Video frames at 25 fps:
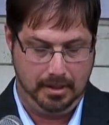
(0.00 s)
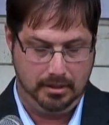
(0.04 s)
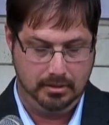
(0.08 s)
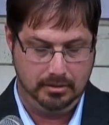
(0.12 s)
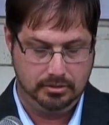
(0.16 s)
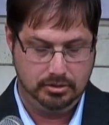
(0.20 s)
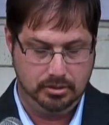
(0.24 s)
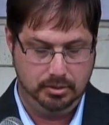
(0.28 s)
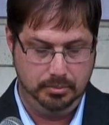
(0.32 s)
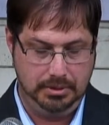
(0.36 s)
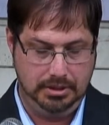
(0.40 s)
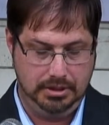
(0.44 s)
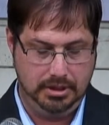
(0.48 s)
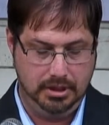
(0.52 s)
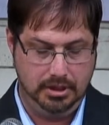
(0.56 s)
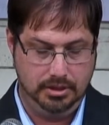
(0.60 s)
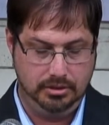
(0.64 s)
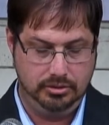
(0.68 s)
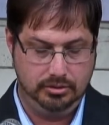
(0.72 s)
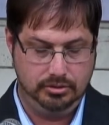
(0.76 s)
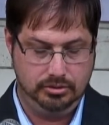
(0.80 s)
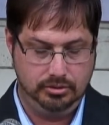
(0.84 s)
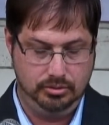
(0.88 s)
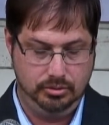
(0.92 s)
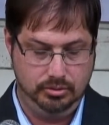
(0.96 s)
to
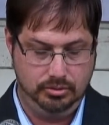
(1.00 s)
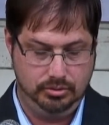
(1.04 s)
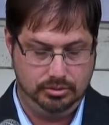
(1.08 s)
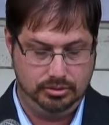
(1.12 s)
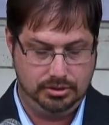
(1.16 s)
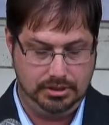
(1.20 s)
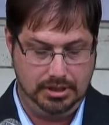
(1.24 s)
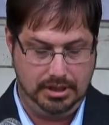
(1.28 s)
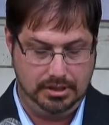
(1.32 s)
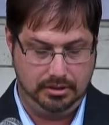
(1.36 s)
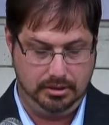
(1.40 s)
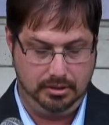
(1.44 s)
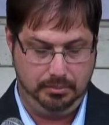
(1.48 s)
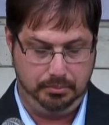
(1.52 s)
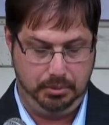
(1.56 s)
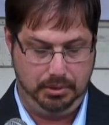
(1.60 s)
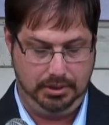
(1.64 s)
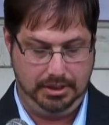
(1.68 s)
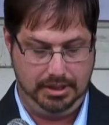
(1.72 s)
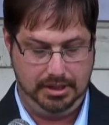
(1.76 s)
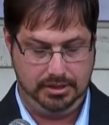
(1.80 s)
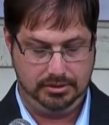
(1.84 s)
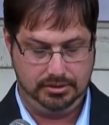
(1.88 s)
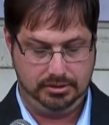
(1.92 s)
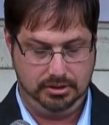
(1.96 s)
begin to set the
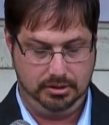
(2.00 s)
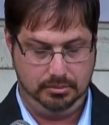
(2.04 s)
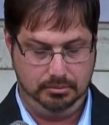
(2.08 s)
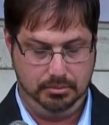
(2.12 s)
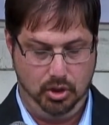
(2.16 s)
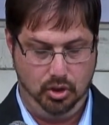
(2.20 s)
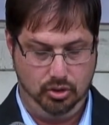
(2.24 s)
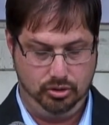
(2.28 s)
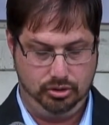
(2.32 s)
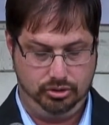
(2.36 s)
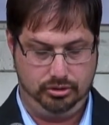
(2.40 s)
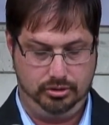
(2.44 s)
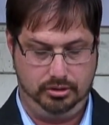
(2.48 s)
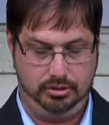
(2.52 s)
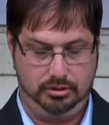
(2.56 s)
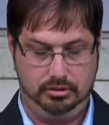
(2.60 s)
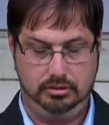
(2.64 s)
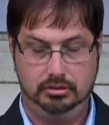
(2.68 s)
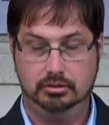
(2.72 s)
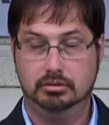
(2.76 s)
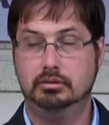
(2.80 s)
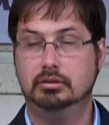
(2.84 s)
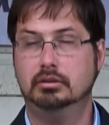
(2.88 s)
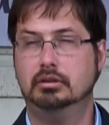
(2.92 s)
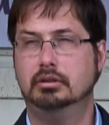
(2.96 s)
plans in motion
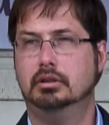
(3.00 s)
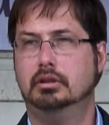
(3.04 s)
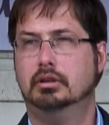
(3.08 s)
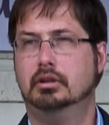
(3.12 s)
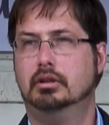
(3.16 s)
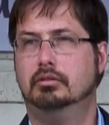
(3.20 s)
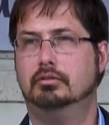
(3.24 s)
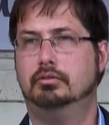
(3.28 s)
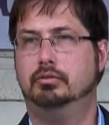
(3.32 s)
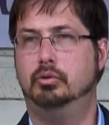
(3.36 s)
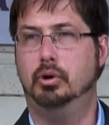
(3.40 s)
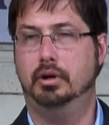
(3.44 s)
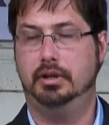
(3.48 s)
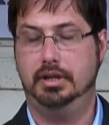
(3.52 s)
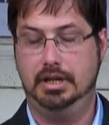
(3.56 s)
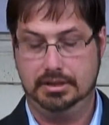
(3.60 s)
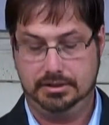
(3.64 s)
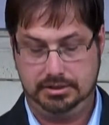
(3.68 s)
for that